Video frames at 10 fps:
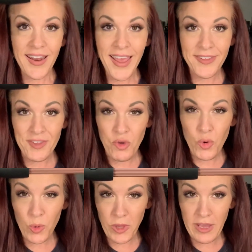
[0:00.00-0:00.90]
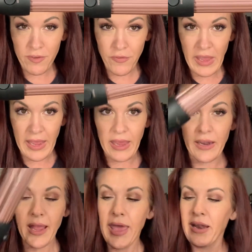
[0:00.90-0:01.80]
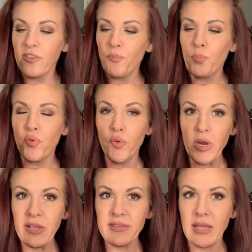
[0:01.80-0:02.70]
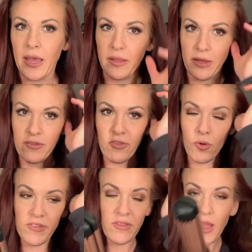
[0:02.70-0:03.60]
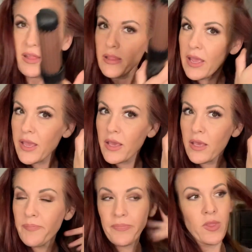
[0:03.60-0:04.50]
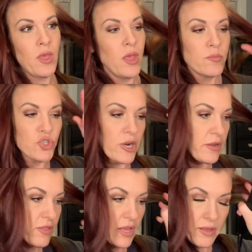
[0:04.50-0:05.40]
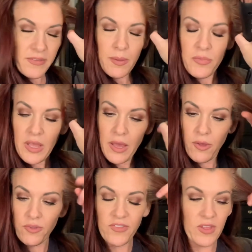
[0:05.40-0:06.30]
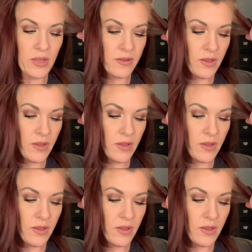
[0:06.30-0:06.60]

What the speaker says: has a cooling fan and it's pretty silent. So it's not like trying to think of something else that